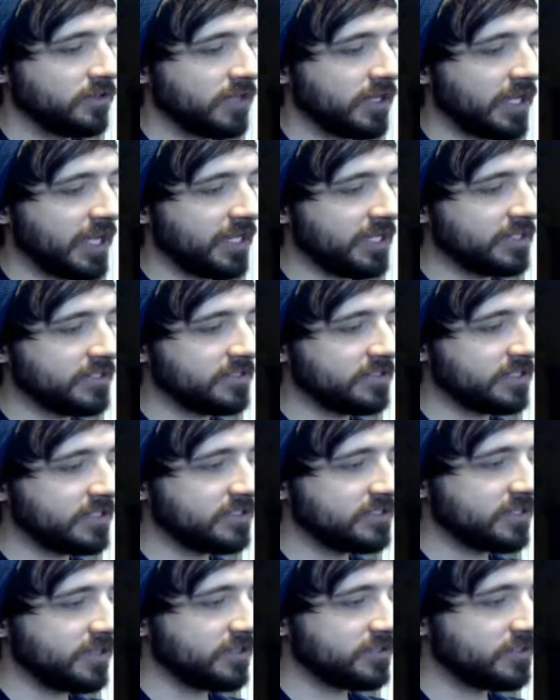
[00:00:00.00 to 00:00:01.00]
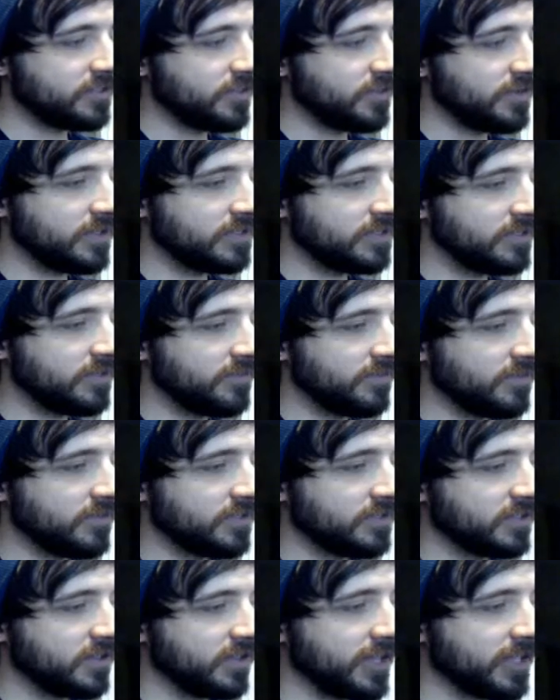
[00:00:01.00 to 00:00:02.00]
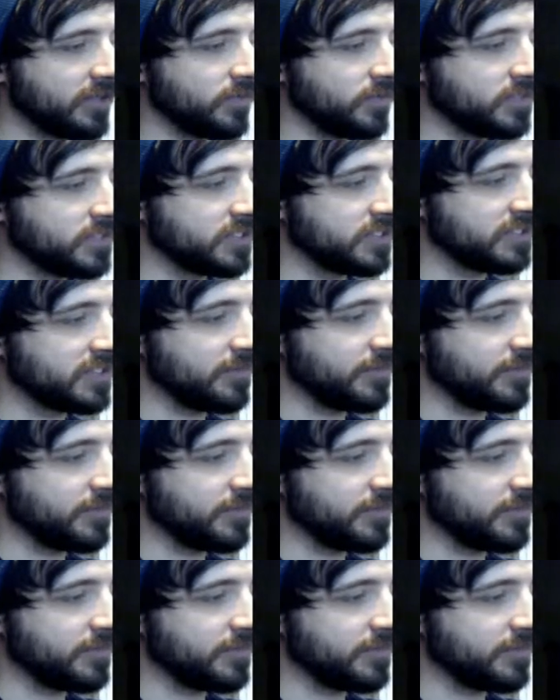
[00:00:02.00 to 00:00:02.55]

And it's also in different languages.